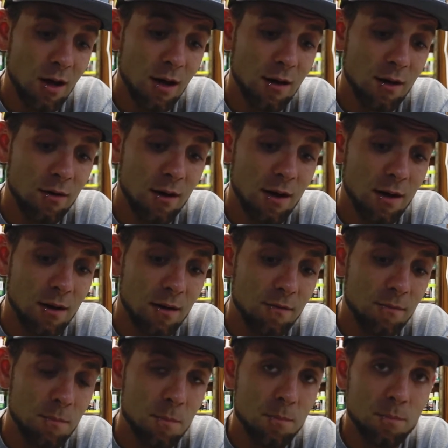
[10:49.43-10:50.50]
I know I
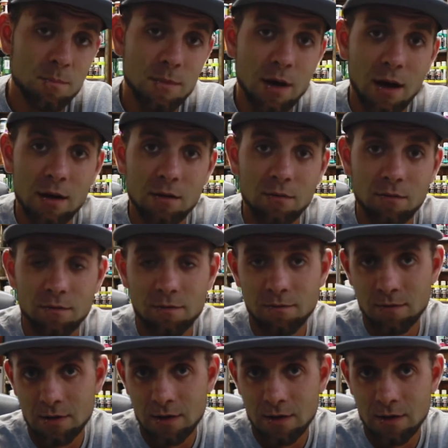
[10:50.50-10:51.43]
kind of